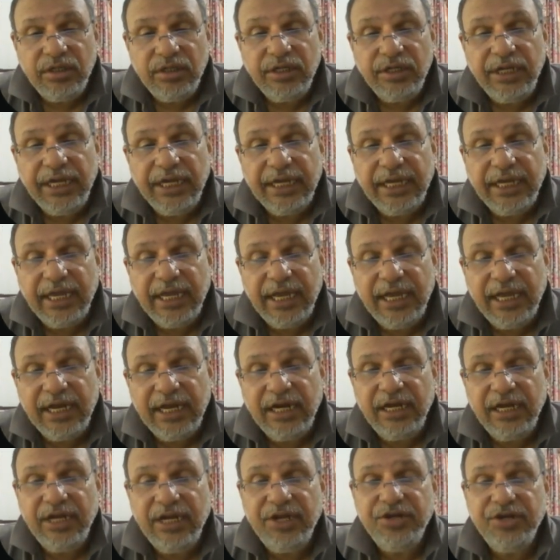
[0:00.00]

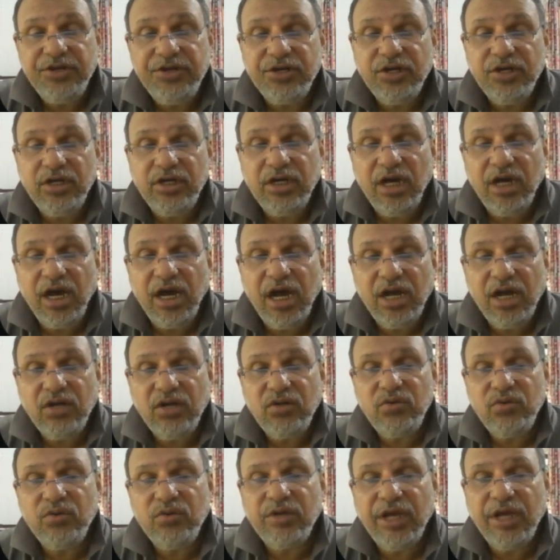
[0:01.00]
again later.
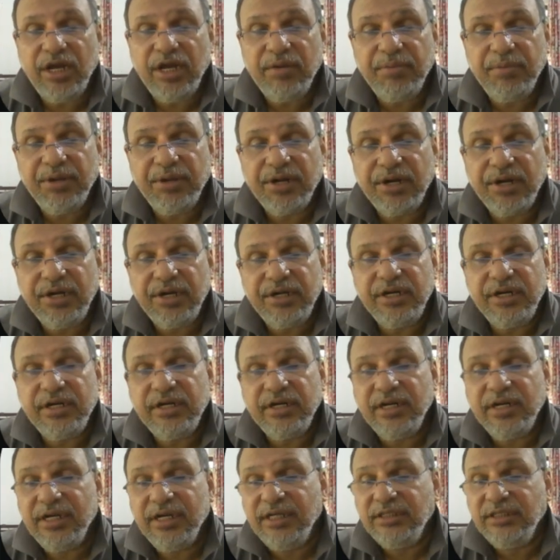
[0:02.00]
R2 can be
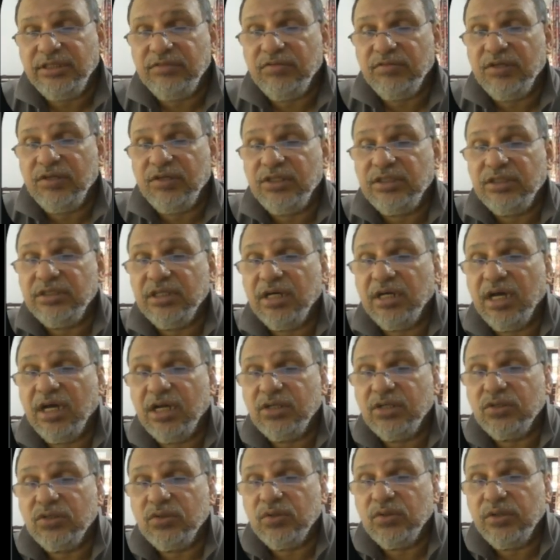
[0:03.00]
written as, what is the
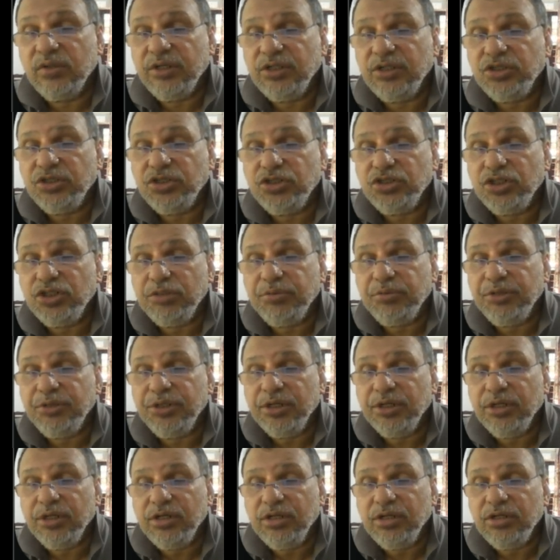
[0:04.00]
R2 relationship
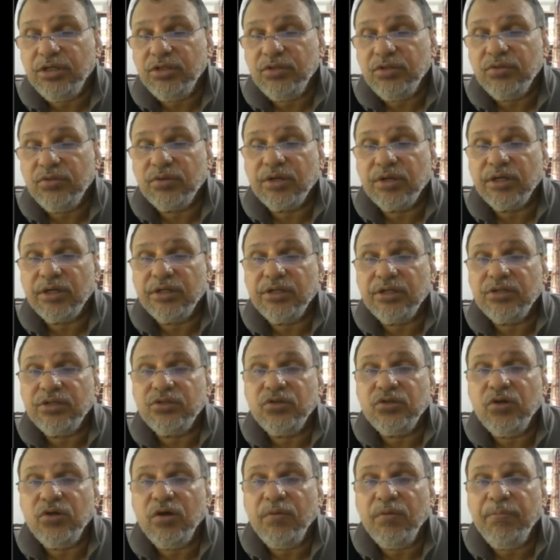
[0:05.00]
here? Look at the
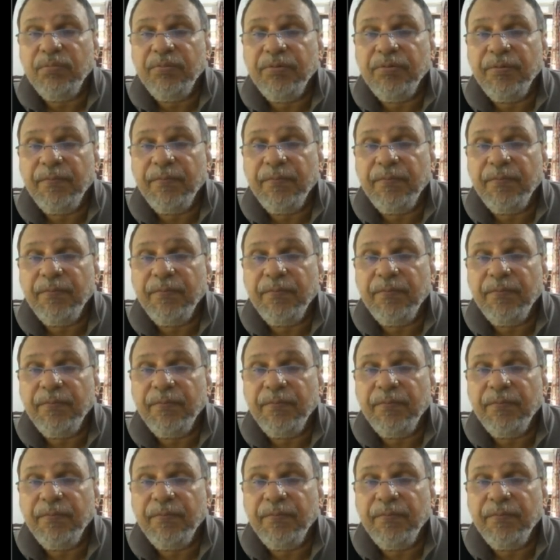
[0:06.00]
top.